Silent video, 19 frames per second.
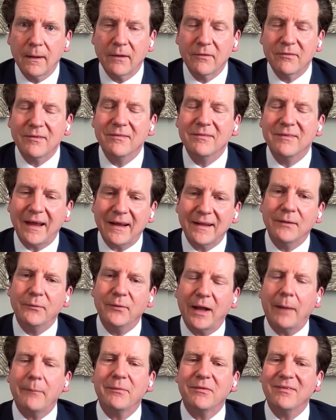It's exactly what
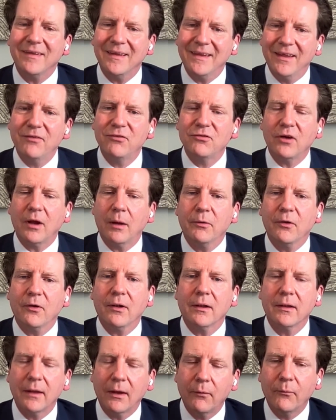happens in this tribunal.
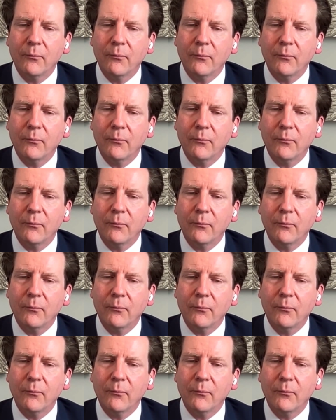Now